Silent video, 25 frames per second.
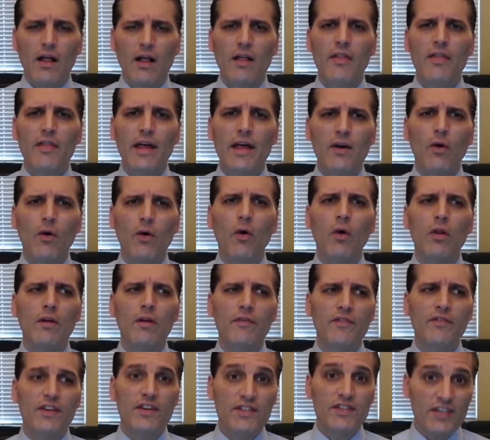than all
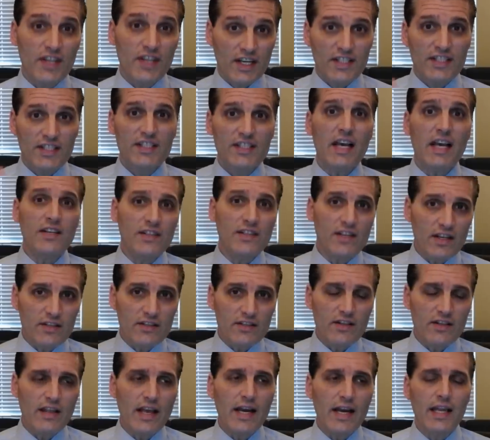of the
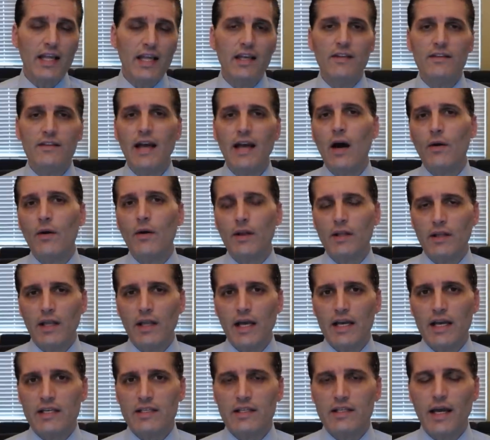successes that he touted
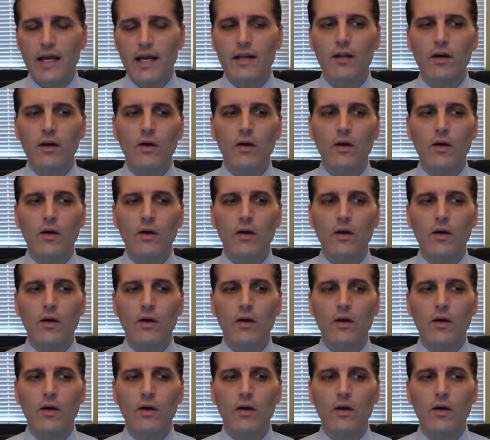last night.